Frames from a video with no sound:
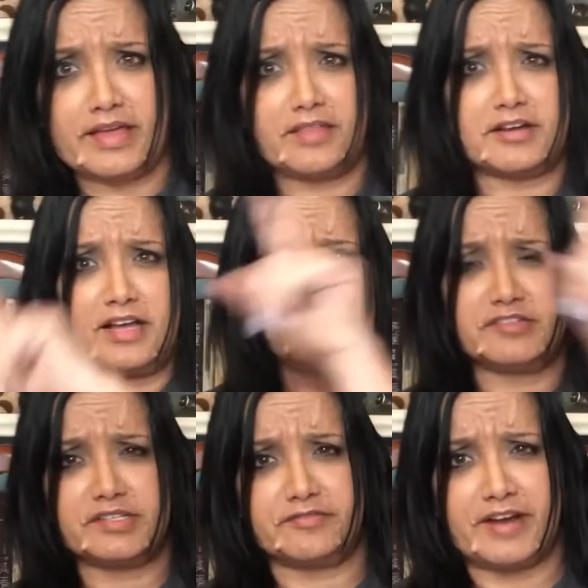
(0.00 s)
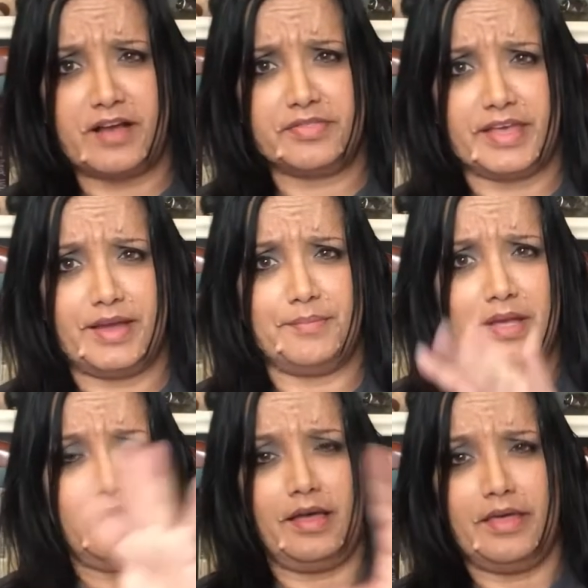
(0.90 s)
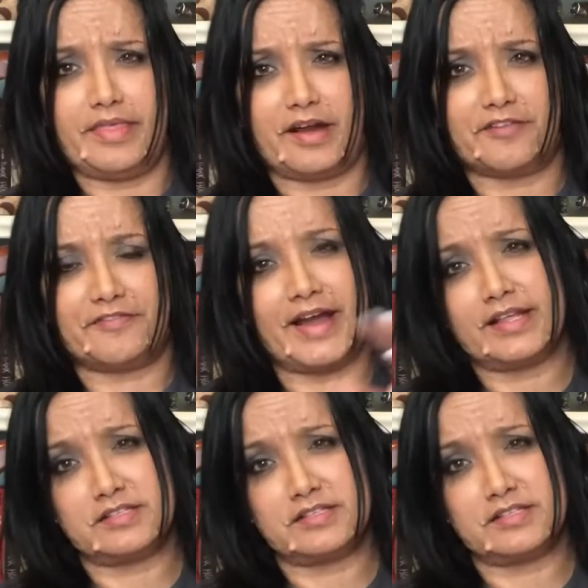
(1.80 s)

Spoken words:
other countries around them that are fighting.